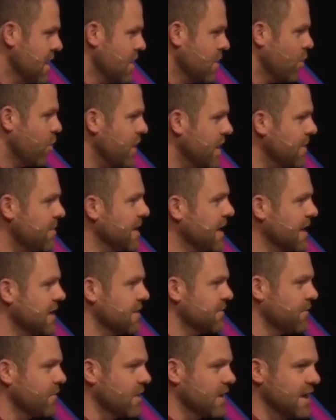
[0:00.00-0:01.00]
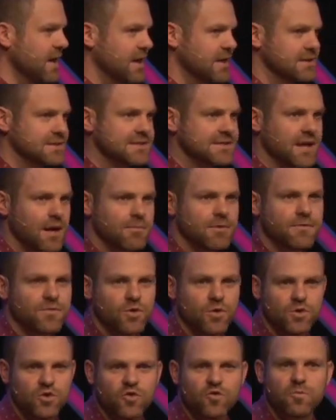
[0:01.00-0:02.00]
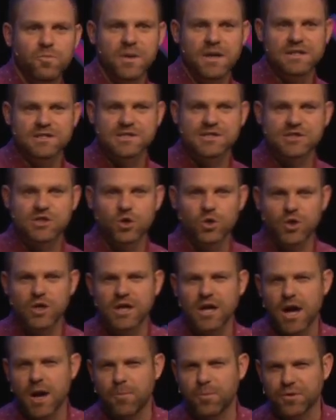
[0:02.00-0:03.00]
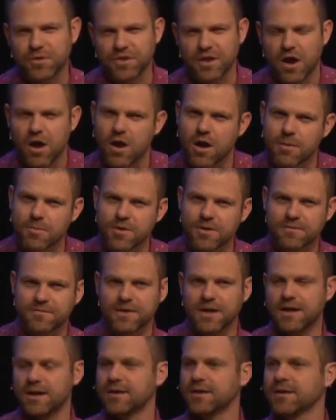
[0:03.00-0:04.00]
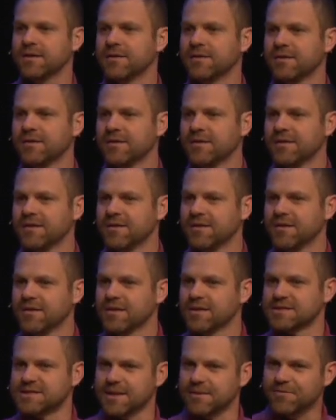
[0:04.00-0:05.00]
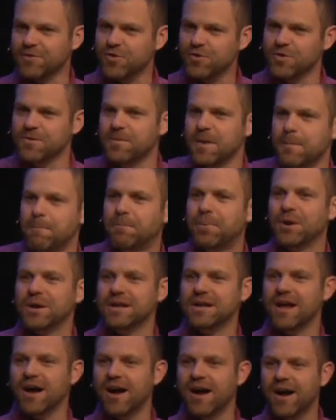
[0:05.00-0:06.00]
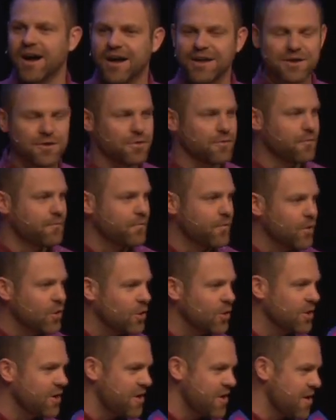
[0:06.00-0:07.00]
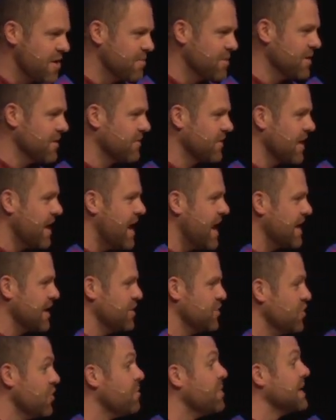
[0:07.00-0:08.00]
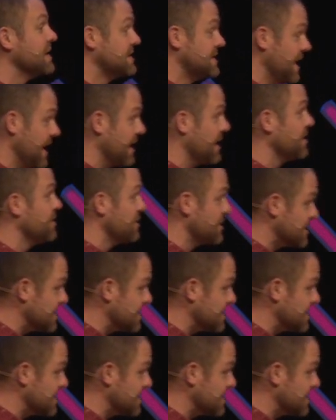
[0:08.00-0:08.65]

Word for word: We begin to forget. And some of you, you've been suiting up with the armor of God. Some of you, you've been putting on the full armor of God and you've been taking your